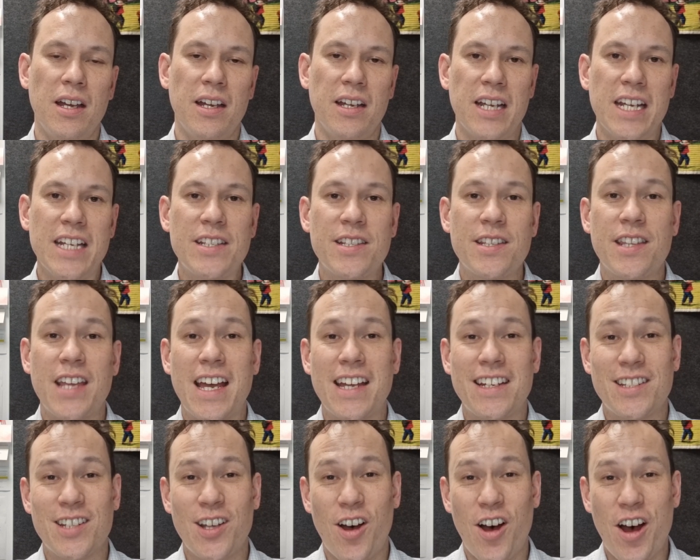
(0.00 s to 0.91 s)
It's
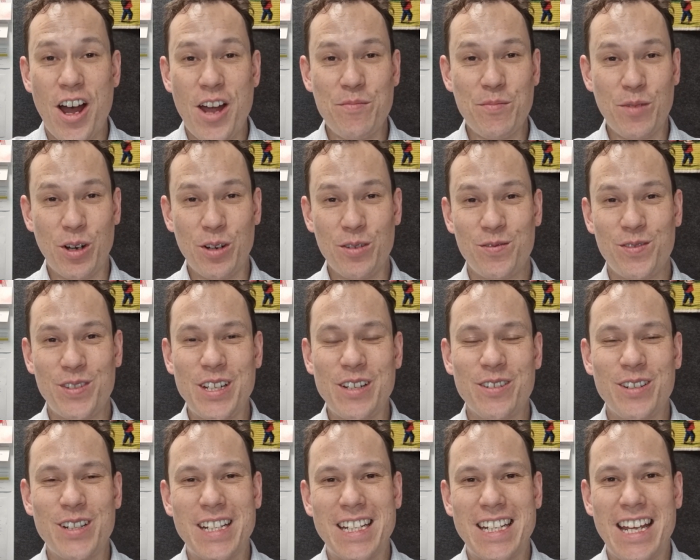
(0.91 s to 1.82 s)
that time of
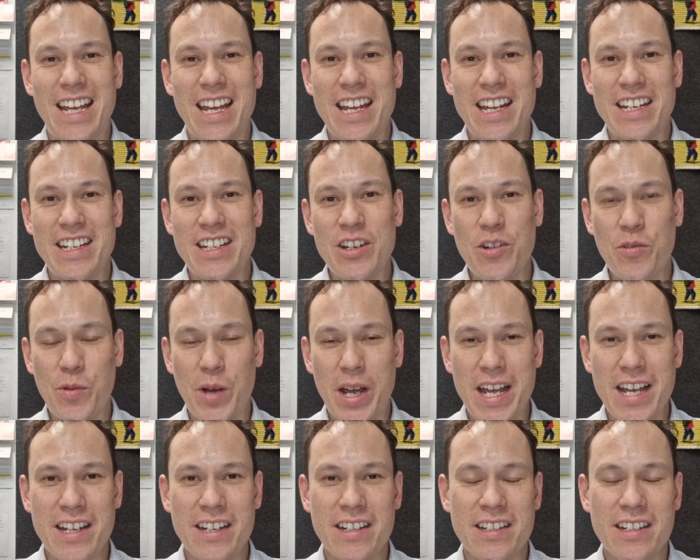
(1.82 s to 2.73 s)
year again
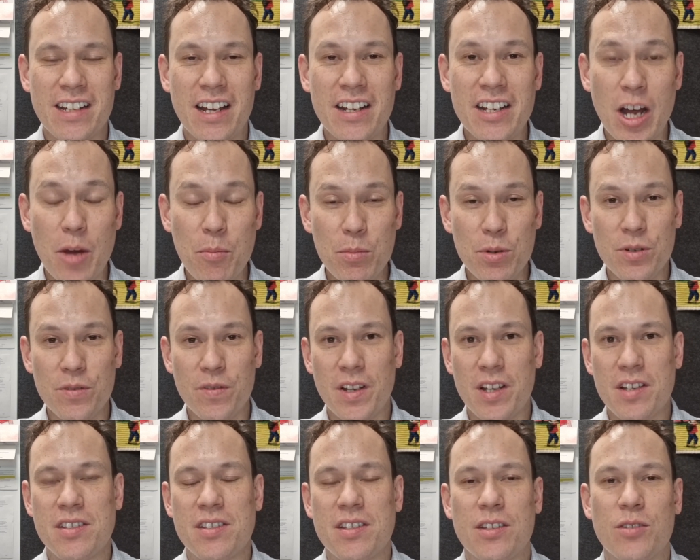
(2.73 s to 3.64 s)
when a number of
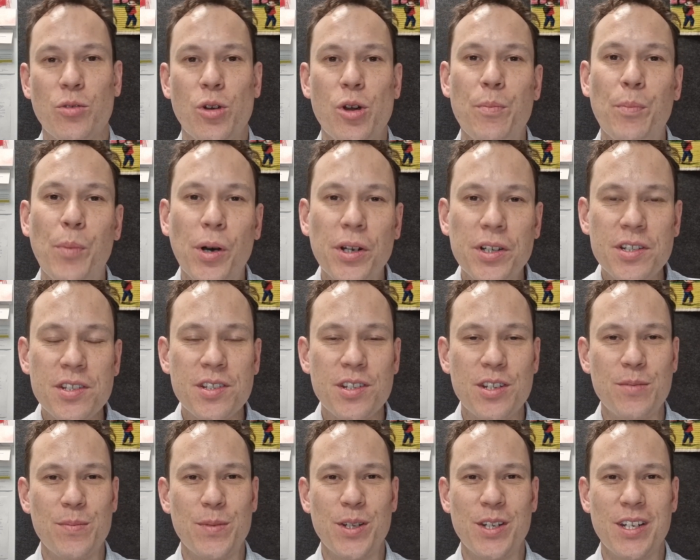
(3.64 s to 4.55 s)
us in the robotics
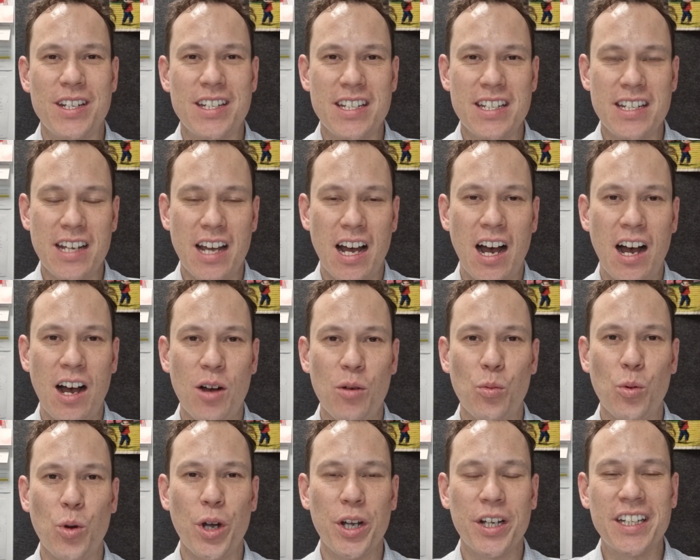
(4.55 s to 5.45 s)
community are
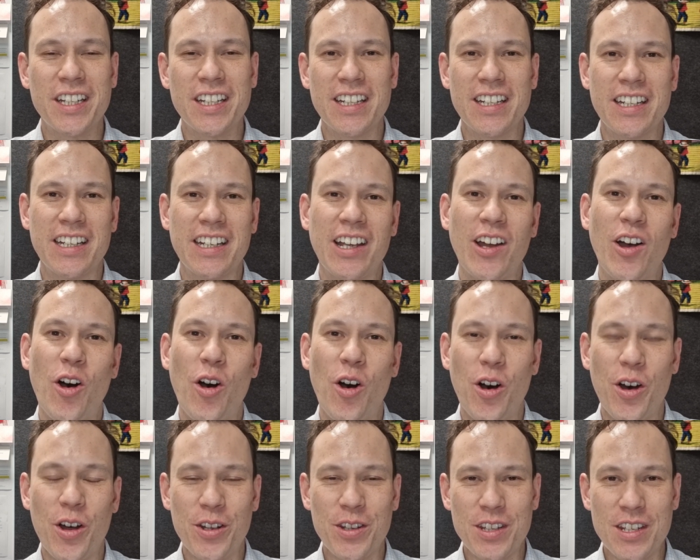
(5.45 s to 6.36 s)
working
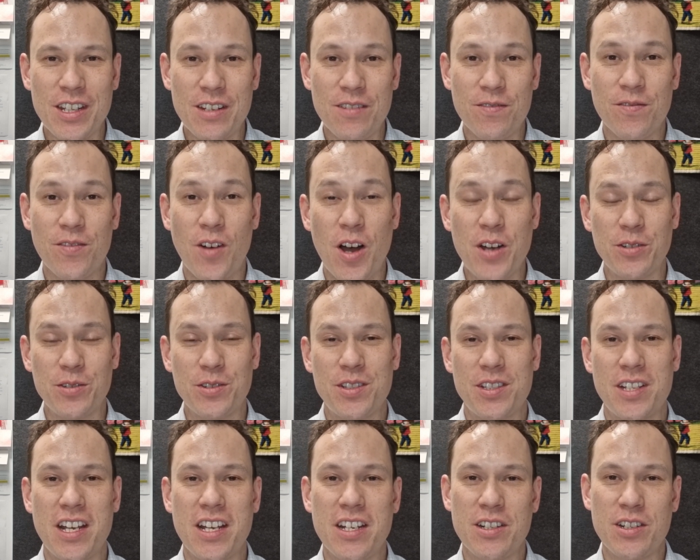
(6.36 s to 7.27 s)
on the final
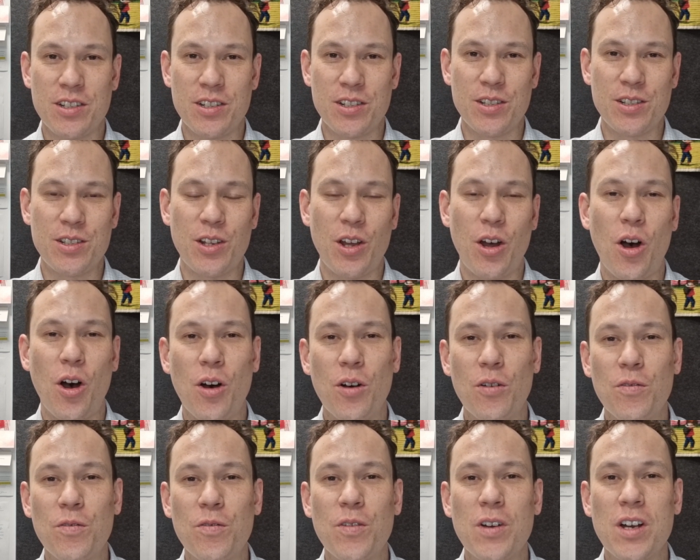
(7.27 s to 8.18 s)
stages
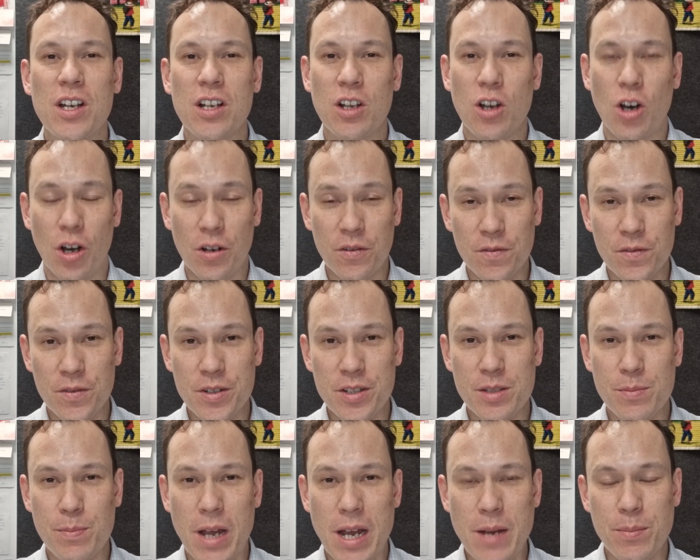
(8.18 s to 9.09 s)
of
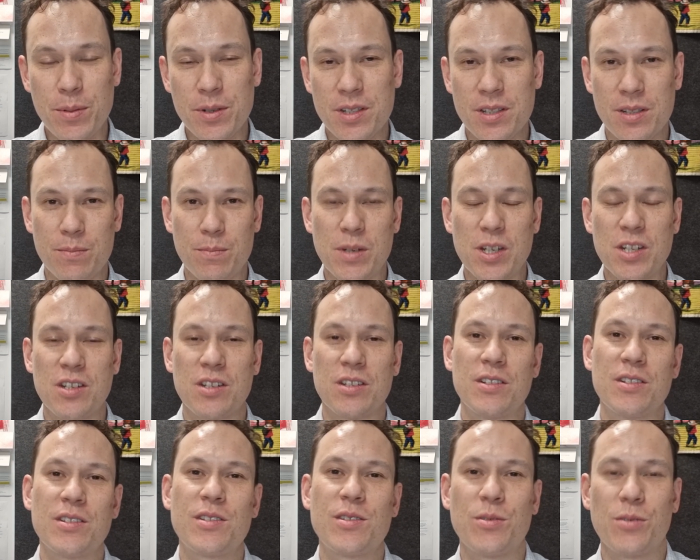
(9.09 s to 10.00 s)
conference paper
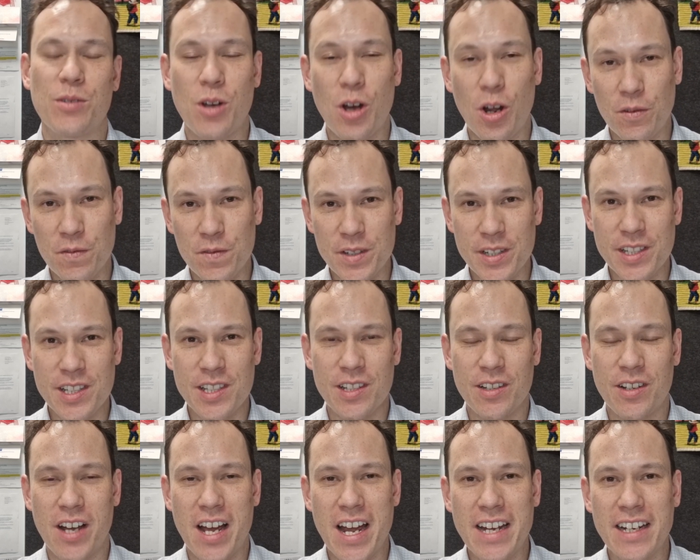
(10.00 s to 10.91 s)
submissions to a conference
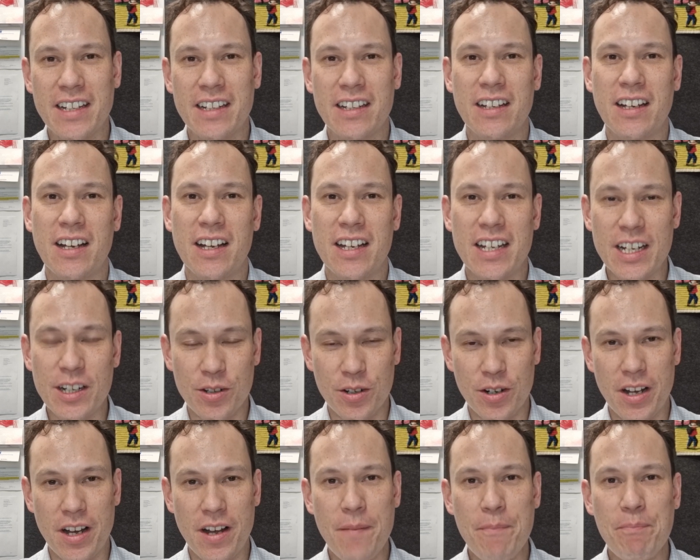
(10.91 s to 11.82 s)
like
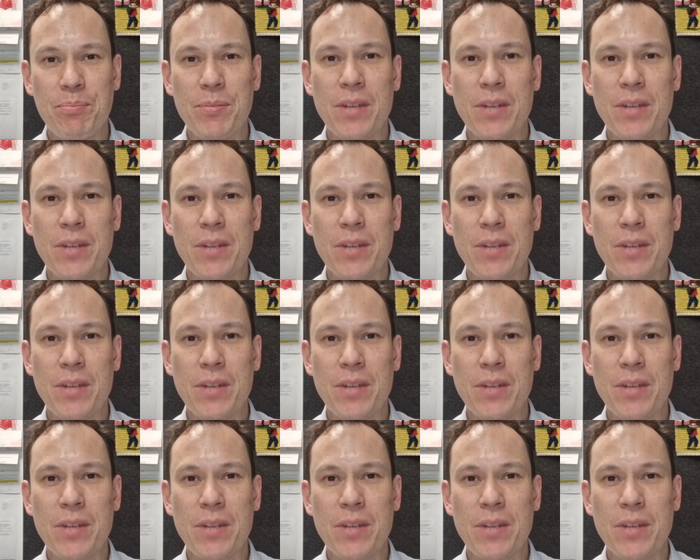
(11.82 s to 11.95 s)
ICRA.